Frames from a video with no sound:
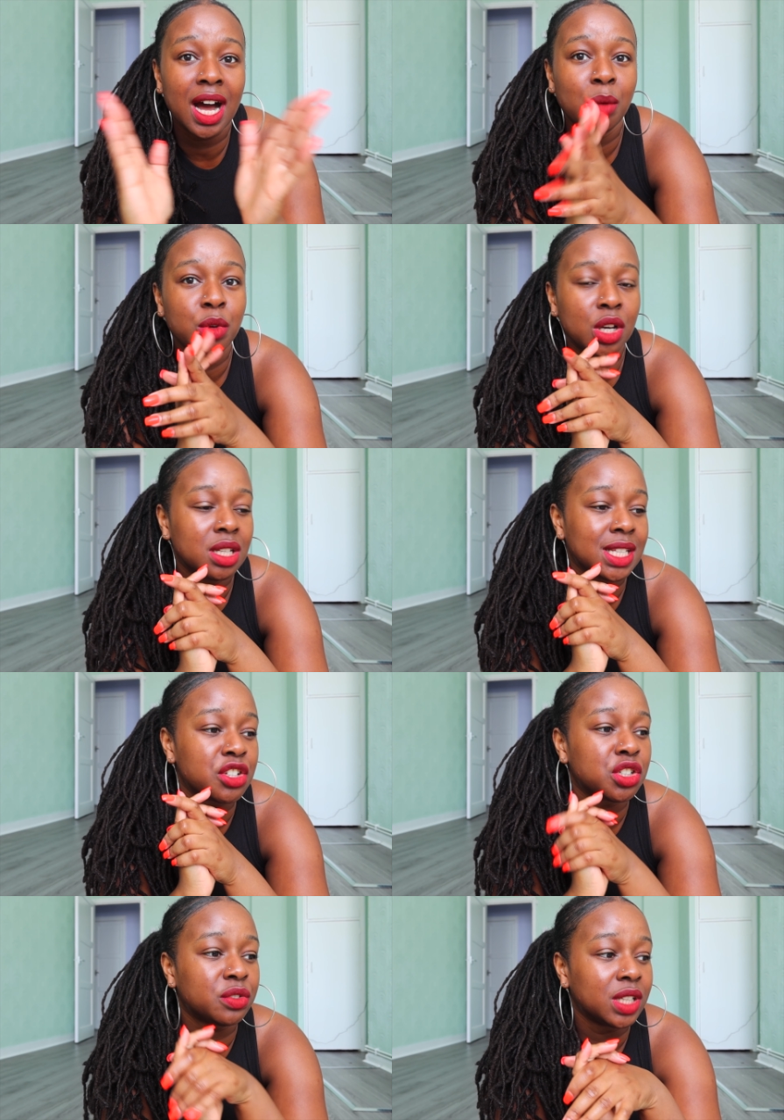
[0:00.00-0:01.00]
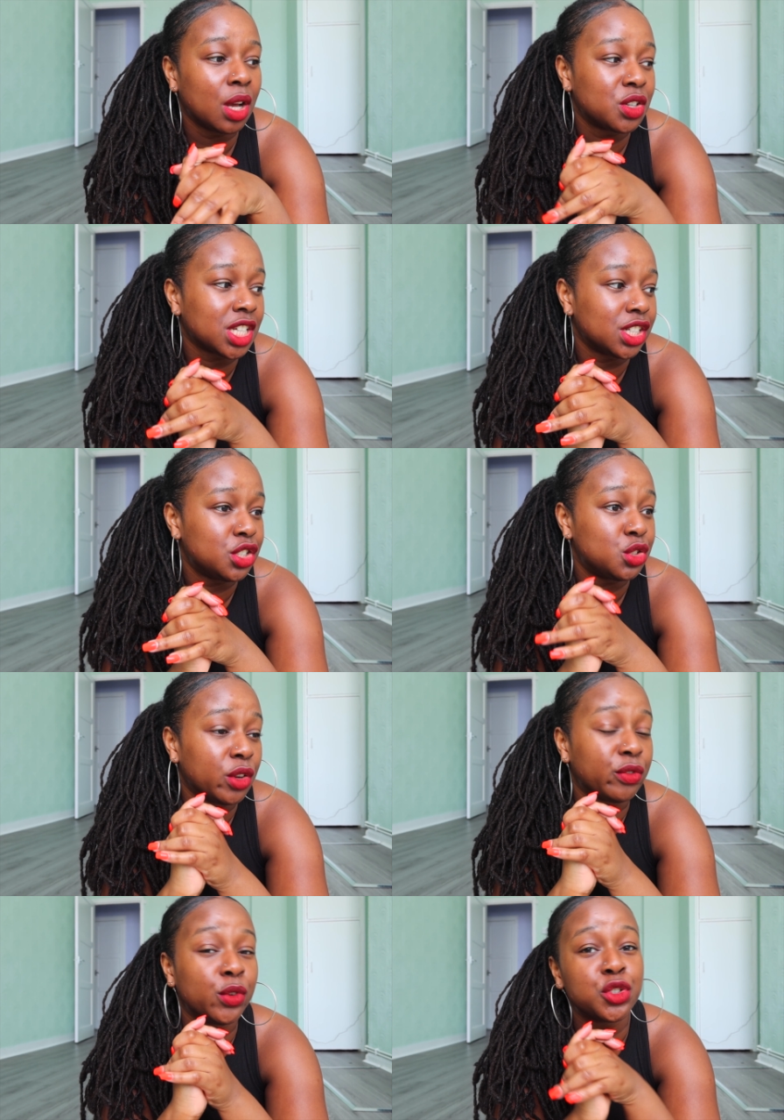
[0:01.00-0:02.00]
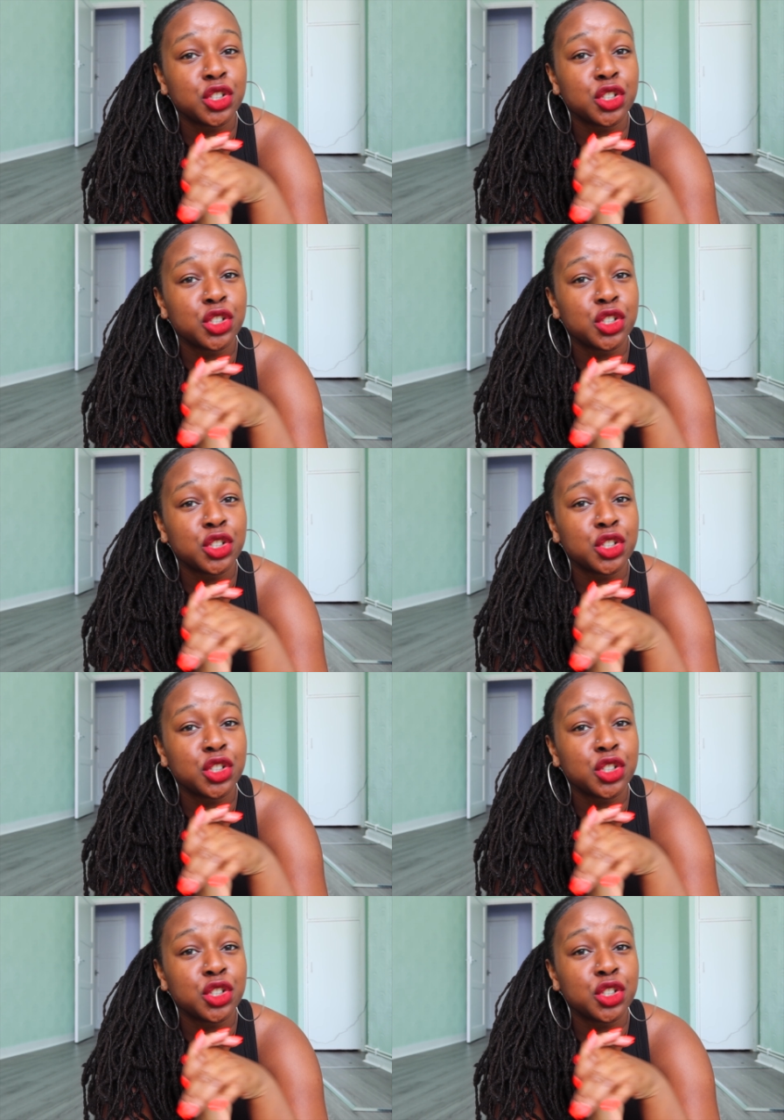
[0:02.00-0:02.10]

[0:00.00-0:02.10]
I'm gonna dash off now because I need to do a food